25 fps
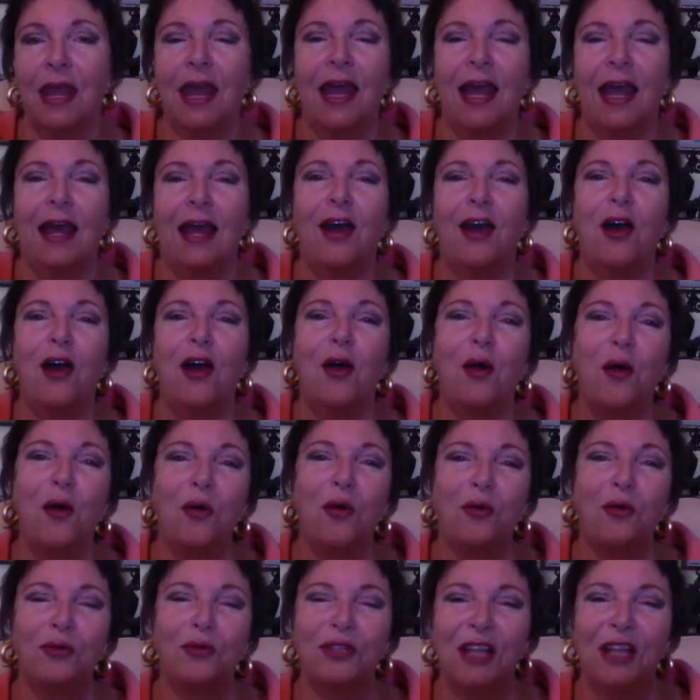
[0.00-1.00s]

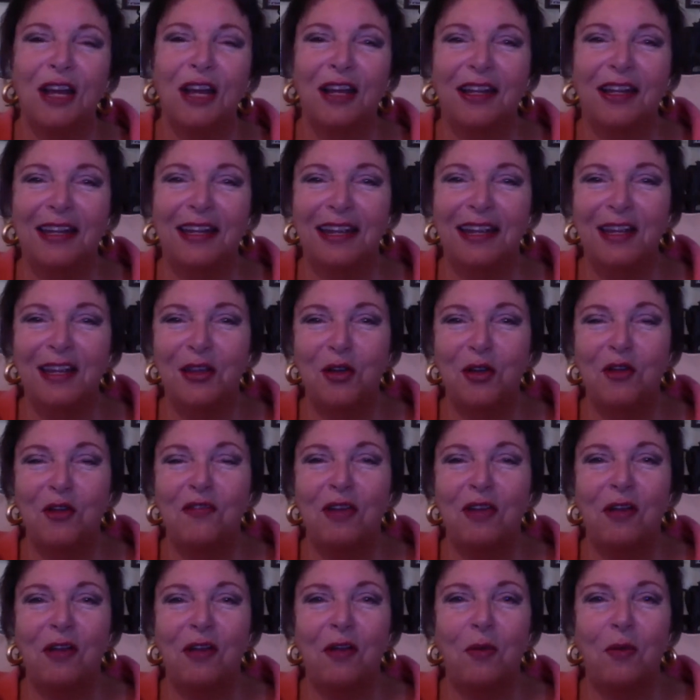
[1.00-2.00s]
Oh, darling, you're
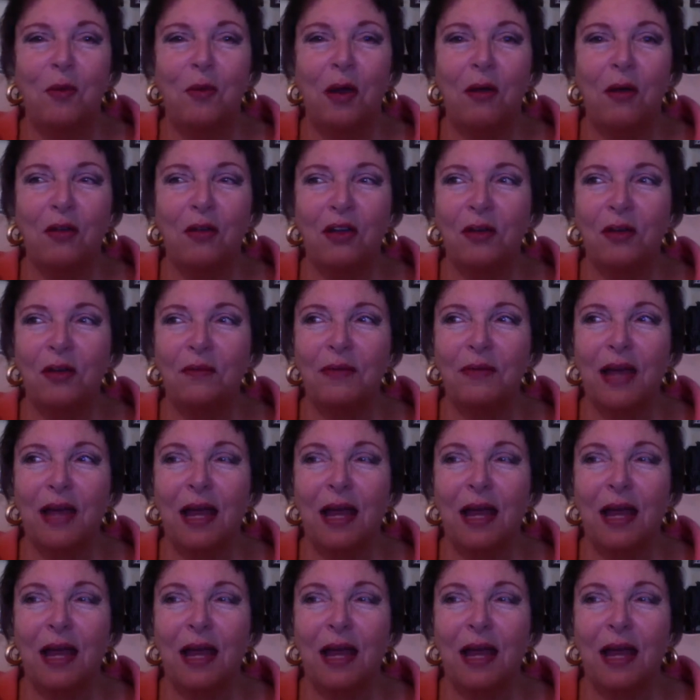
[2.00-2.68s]
very welcome.